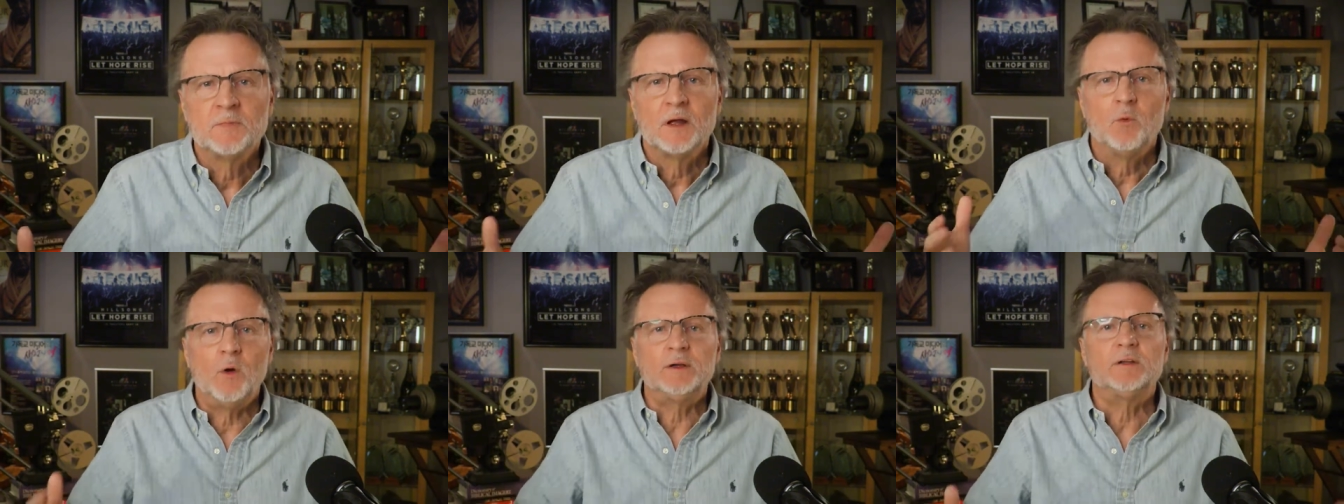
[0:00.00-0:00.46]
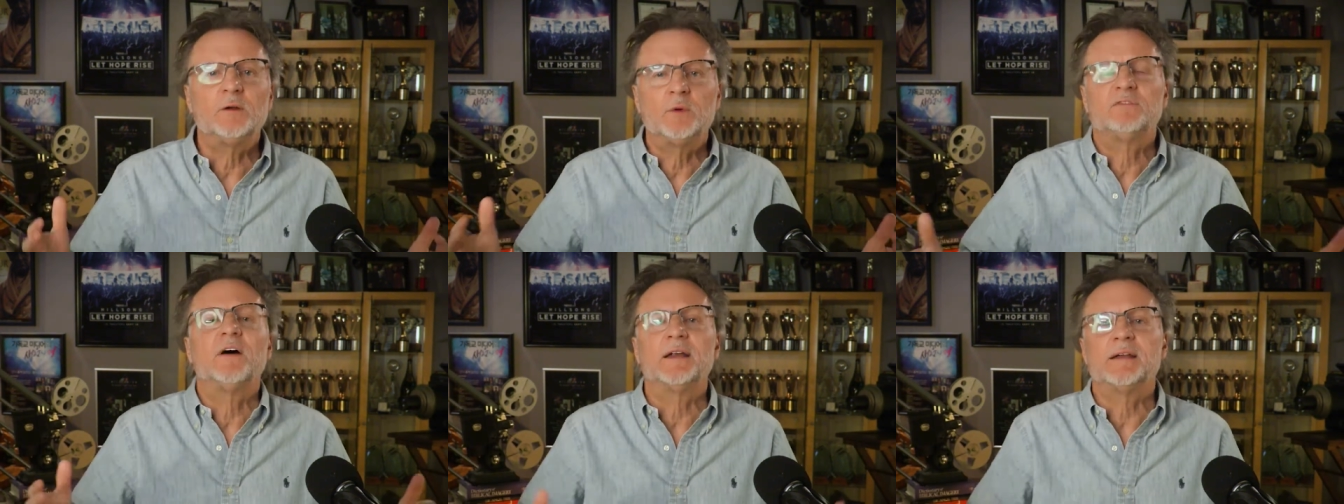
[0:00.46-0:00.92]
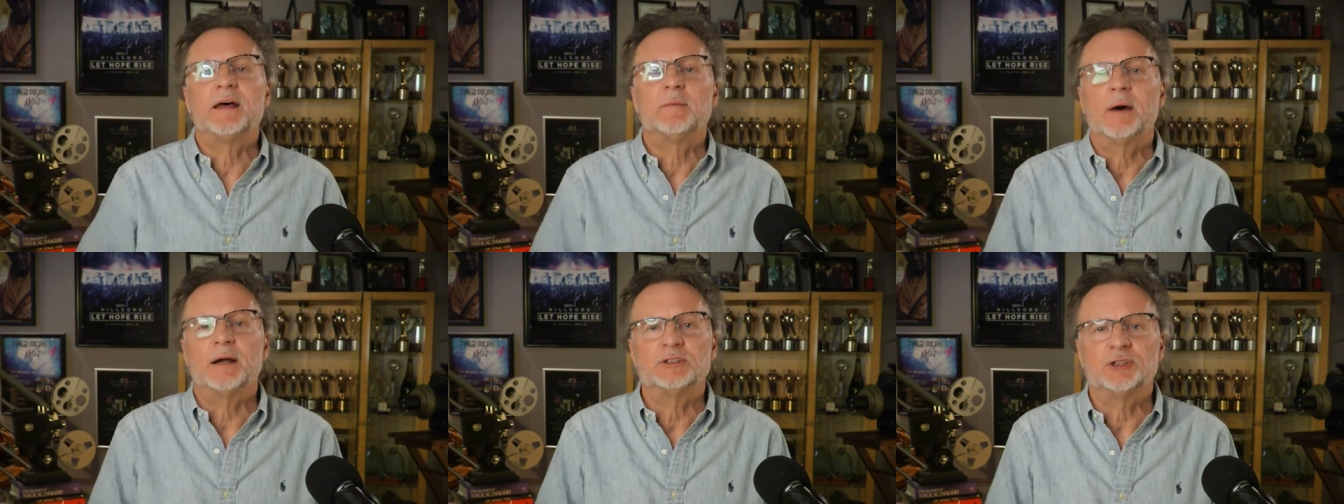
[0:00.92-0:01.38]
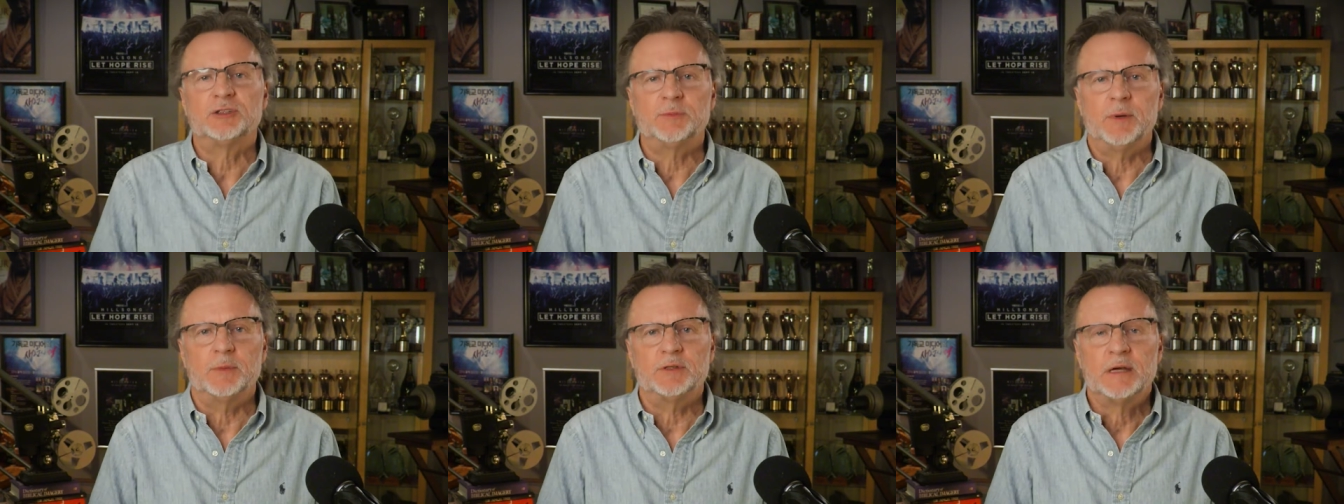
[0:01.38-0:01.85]
what could we find out about our church
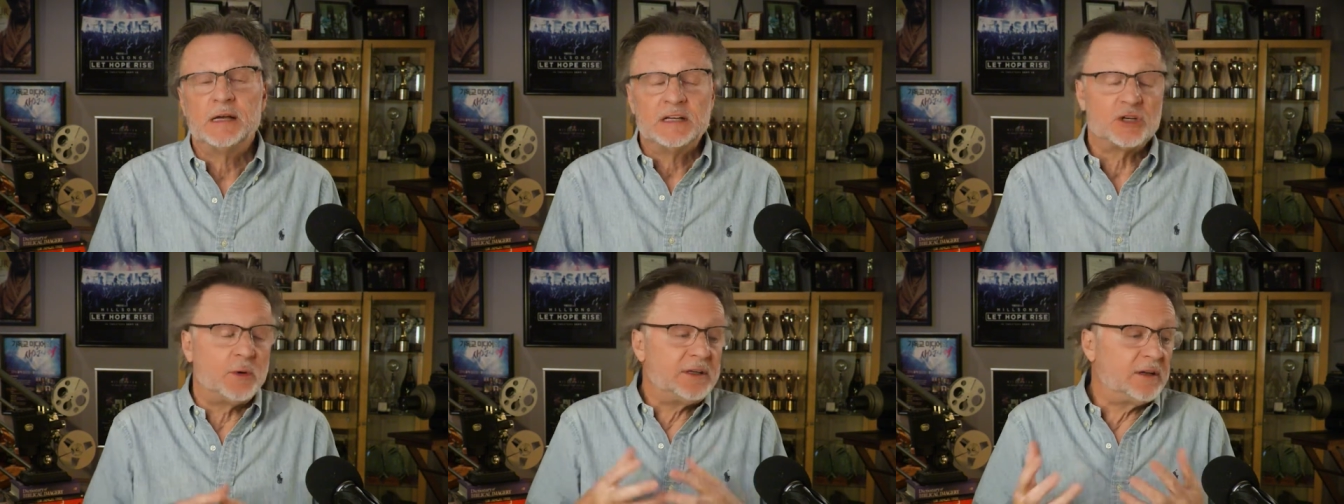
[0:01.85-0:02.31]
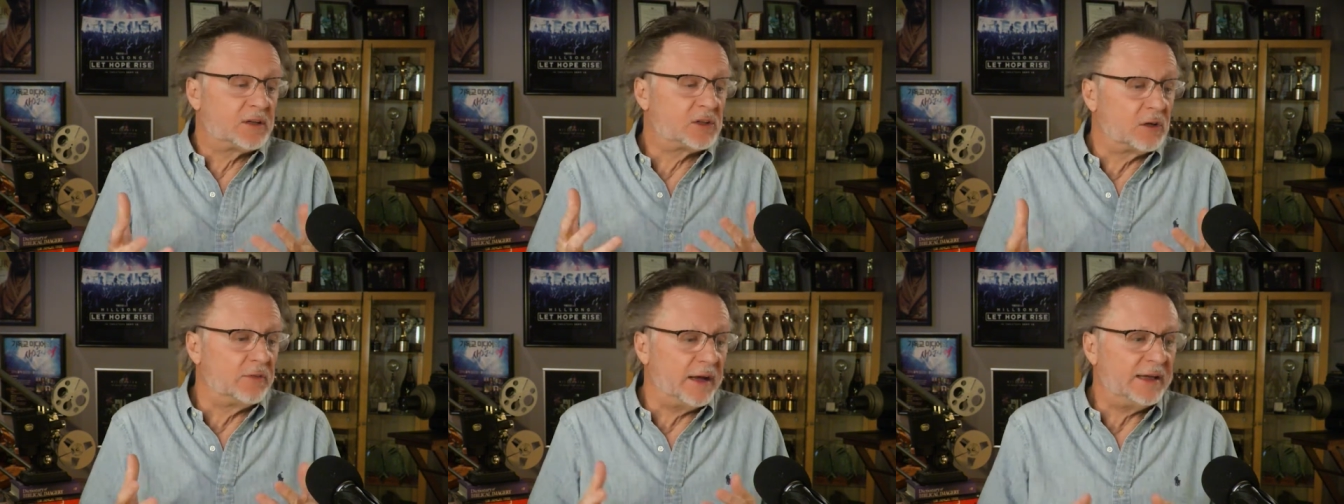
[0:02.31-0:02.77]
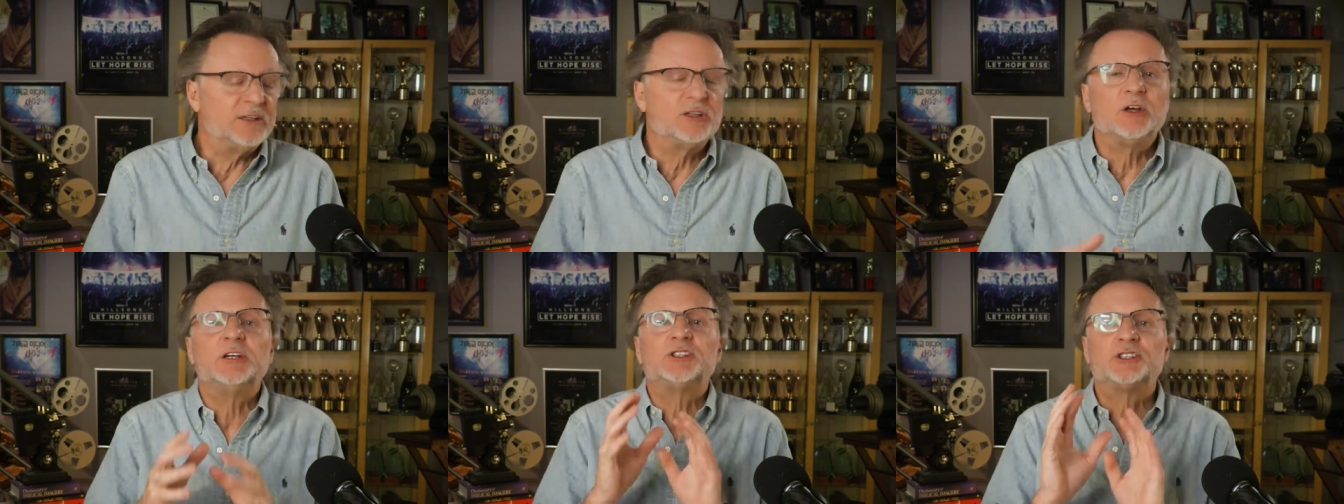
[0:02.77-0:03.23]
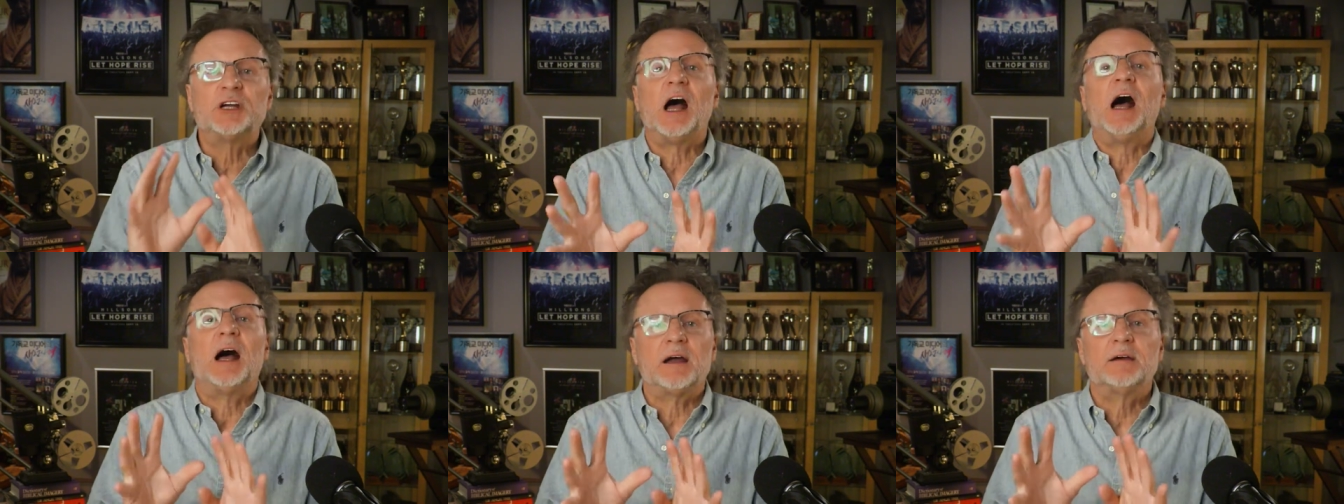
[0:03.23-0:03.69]
members? So he did a survey, and to his
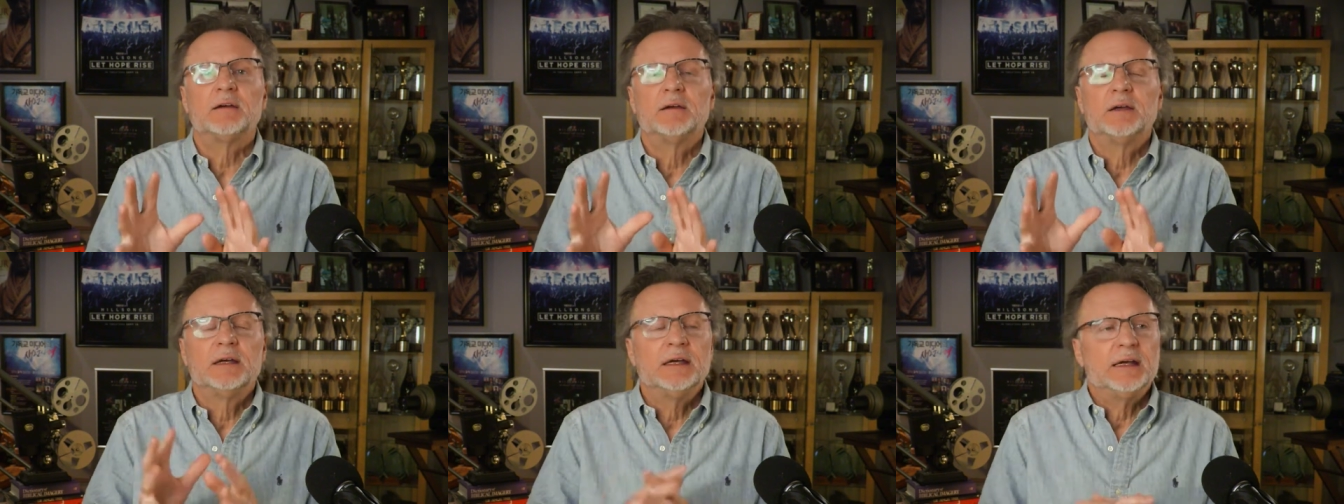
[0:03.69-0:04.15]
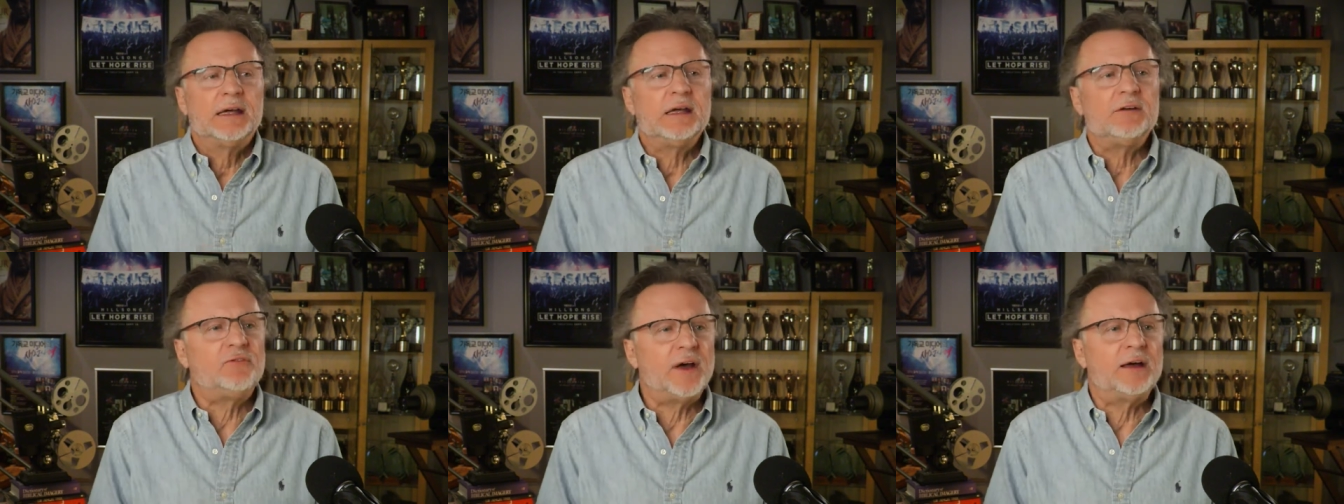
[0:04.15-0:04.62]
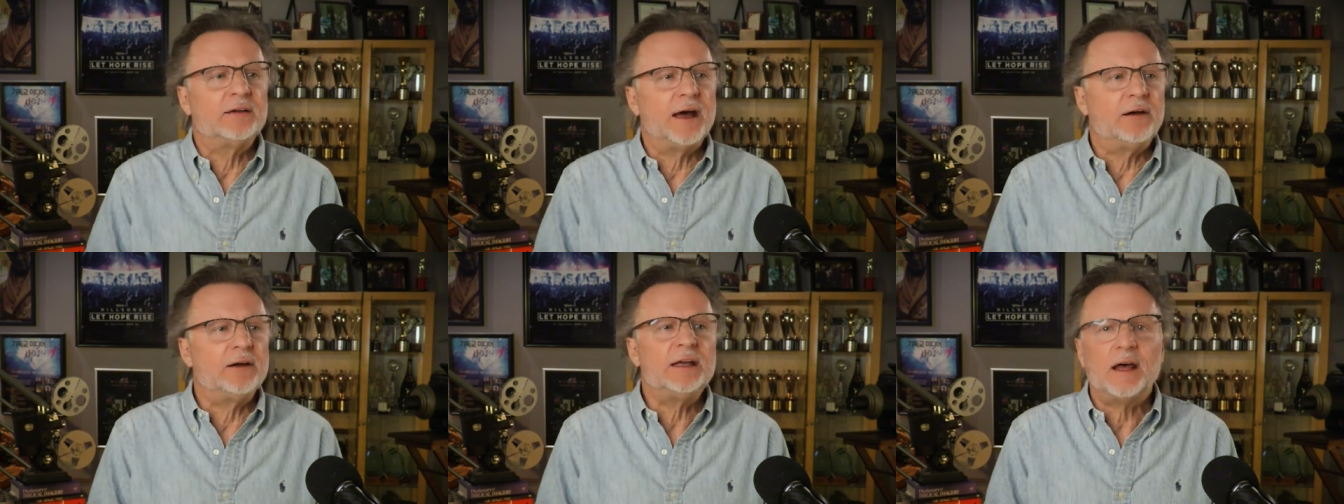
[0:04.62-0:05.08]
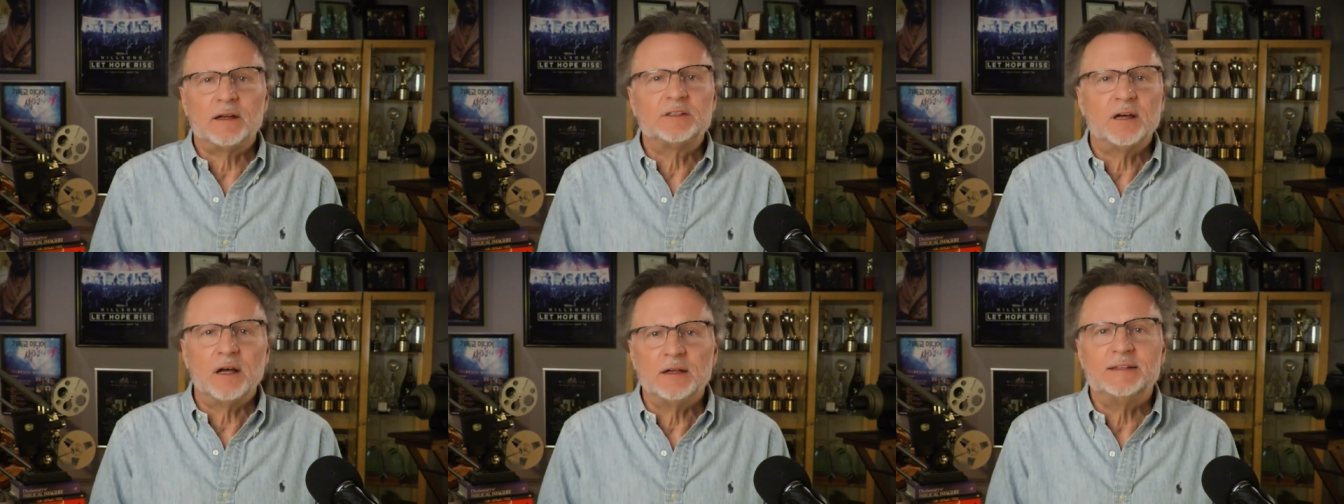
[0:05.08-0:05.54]
shock, he found out he had a
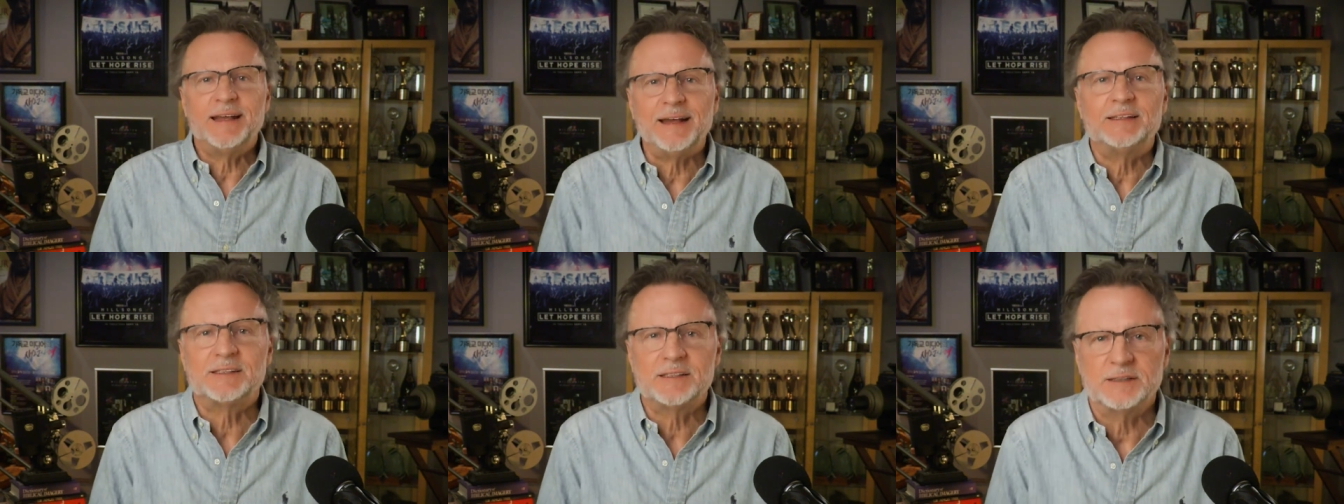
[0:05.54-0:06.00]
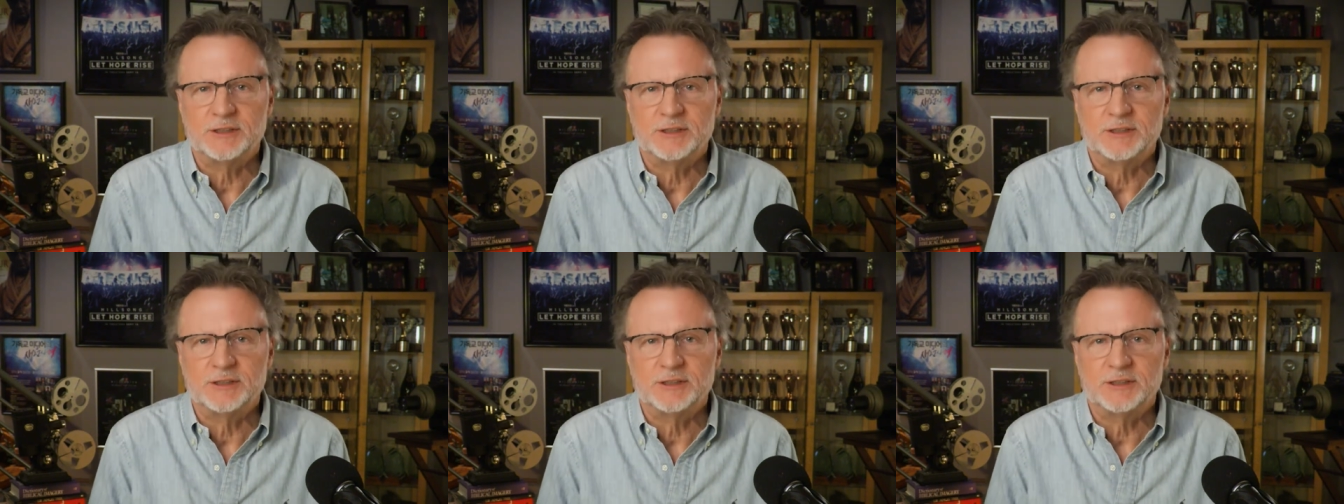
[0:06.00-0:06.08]
ton of dentists in the